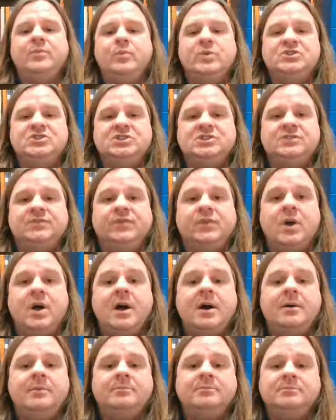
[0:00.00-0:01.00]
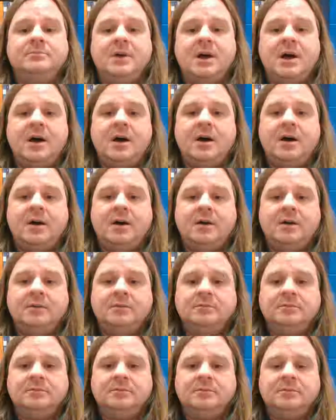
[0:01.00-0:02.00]
which is from
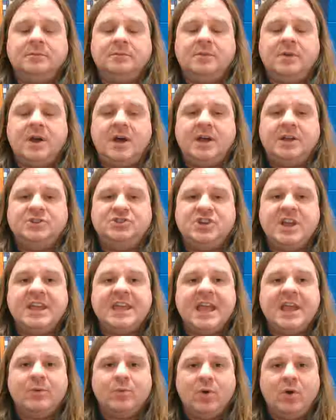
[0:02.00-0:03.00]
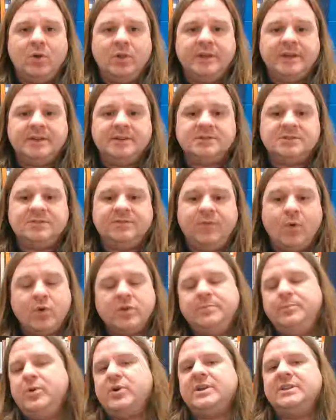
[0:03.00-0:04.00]
J.K. Rowling's
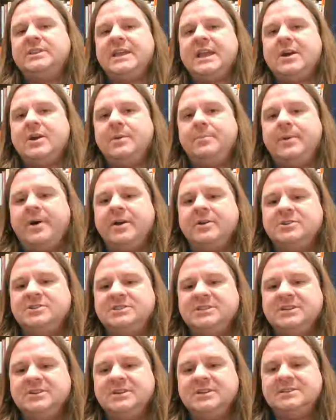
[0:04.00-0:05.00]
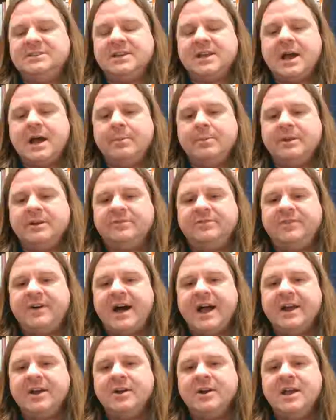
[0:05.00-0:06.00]
fourth book in the Harry Potter series, The Goblet of
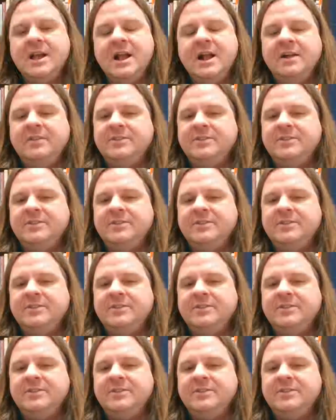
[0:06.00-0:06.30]
Fire.